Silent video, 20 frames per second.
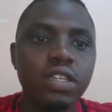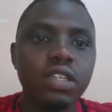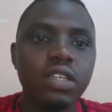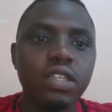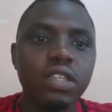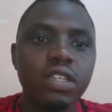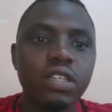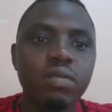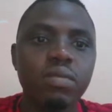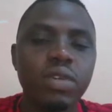
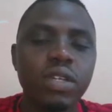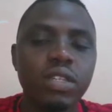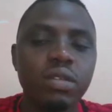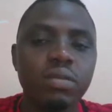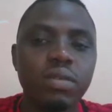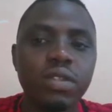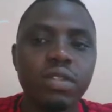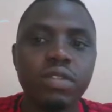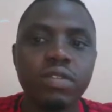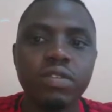in the
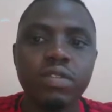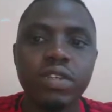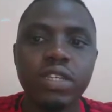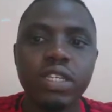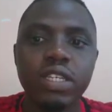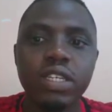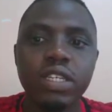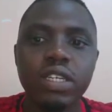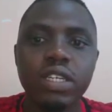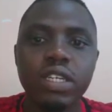department of
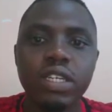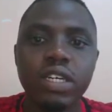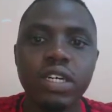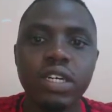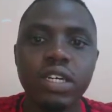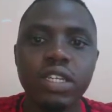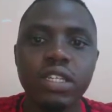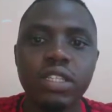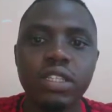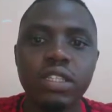
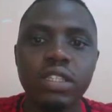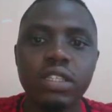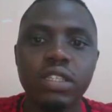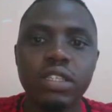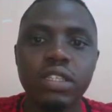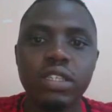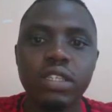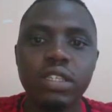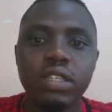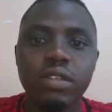IT.
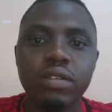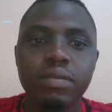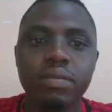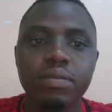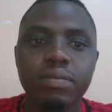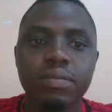Yeah?